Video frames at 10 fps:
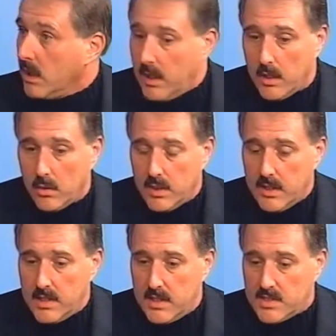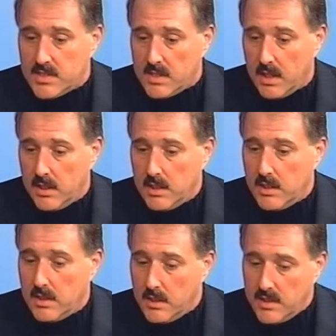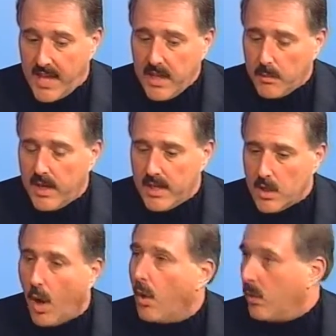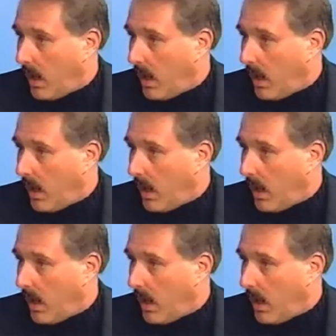You know, it, it's uh, they already know.